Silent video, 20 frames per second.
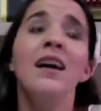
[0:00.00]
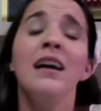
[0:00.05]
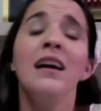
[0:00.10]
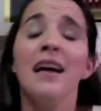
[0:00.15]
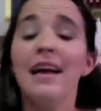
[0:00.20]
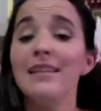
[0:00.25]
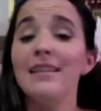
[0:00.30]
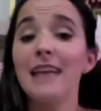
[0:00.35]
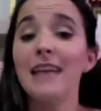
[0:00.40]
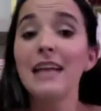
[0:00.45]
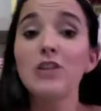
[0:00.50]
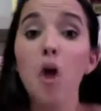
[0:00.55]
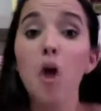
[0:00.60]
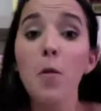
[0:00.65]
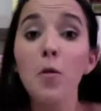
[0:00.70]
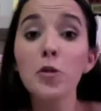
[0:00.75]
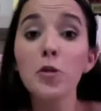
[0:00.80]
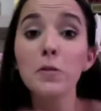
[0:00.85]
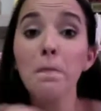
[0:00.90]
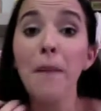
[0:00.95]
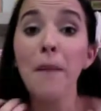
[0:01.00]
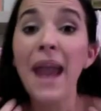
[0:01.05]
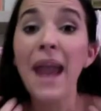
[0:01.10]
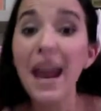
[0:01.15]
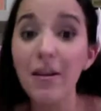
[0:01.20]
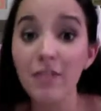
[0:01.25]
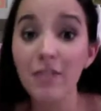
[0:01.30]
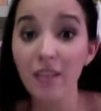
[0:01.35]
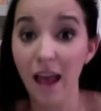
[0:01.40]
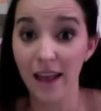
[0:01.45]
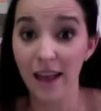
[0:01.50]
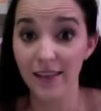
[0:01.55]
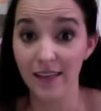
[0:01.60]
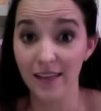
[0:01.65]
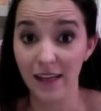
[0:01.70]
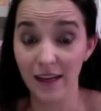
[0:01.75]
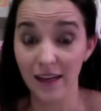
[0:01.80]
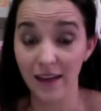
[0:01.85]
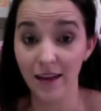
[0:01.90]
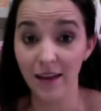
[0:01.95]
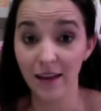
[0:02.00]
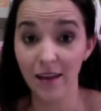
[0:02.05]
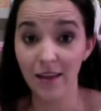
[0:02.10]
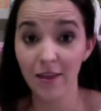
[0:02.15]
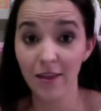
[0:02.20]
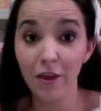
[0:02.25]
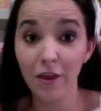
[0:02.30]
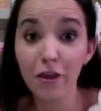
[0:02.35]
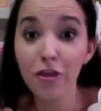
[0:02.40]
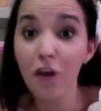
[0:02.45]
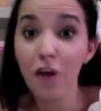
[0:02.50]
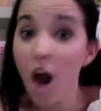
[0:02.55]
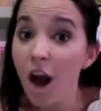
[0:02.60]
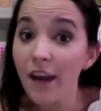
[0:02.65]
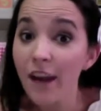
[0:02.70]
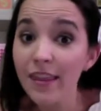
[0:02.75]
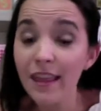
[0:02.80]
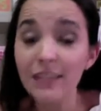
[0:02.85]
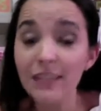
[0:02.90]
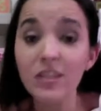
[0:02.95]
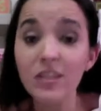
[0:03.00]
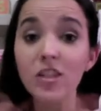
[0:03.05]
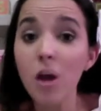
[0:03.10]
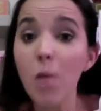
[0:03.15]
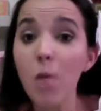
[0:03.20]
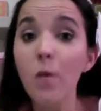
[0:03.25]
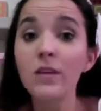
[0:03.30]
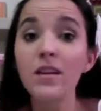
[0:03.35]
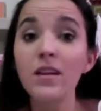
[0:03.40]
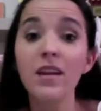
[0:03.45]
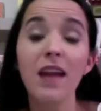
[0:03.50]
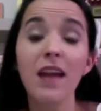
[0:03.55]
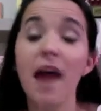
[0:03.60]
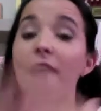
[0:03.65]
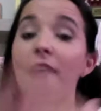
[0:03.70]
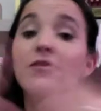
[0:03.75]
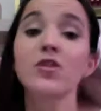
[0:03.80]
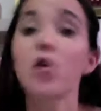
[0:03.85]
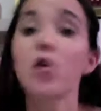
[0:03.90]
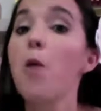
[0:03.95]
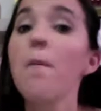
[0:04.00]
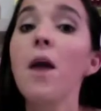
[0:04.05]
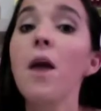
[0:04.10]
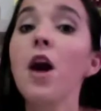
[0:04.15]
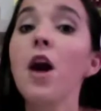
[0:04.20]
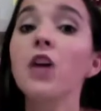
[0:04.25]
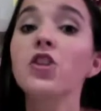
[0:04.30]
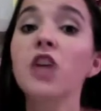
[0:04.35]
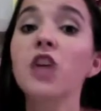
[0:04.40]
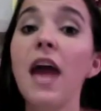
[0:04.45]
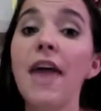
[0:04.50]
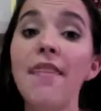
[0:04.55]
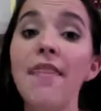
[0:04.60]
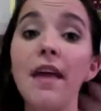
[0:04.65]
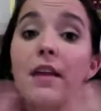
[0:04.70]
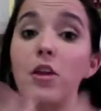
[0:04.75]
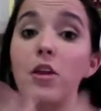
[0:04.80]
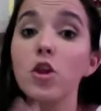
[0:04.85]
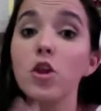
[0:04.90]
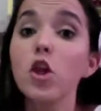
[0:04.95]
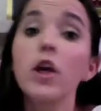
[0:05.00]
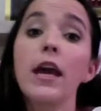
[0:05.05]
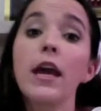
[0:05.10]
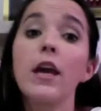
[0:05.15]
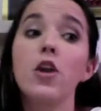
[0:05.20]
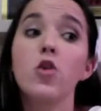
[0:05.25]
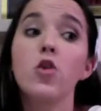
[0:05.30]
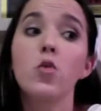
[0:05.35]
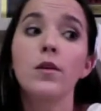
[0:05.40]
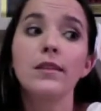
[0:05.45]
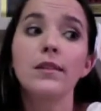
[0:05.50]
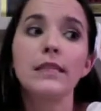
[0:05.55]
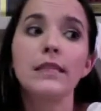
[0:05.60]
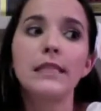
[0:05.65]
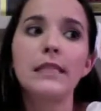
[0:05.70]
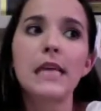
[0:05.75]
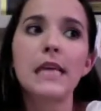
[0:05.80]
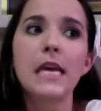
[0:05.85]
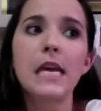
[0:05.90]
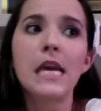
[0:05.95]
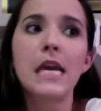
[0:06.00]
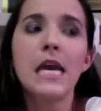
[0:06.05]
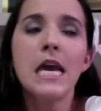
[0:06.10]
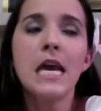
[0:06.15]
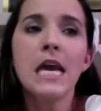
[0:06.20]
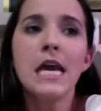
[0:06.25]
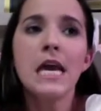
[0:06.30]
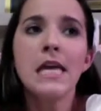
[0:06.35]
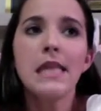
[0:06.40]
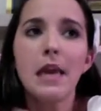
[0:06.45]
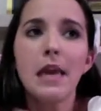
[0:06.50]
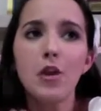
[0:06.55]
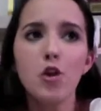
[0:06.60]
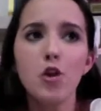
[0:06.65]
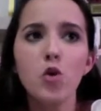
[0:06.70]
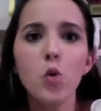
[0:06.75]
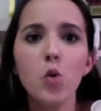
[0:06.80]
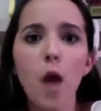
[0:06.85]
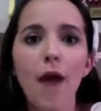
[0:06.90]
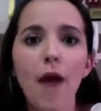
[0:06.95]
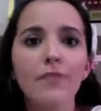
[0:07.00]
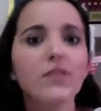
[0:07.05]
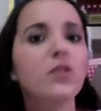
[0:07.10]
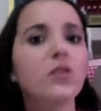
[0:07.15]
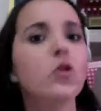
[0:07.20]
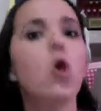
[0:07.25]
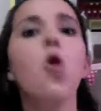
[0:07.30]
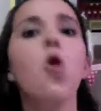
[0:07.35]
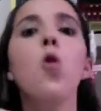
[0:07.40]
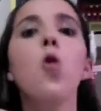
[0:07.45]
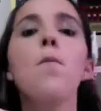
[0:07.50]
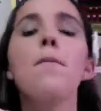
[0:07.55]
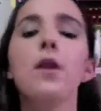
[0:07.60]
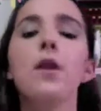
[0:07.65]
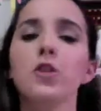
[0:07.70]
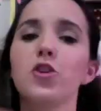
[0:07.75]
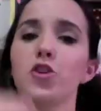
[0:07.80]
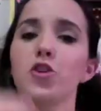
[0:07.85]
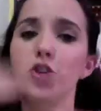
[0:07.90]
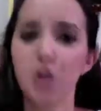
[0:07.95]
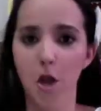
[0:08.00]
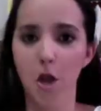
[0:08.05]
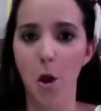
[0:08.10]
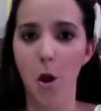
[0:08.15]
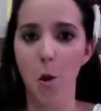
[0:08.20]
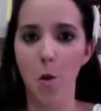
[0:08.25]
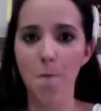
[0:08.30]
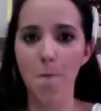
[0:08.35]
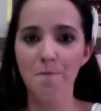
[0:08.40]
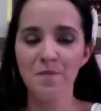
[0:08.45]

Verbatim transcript: it's, it's almost paralyzing the thought that someone could have so much and then look at you and see that you have so much to go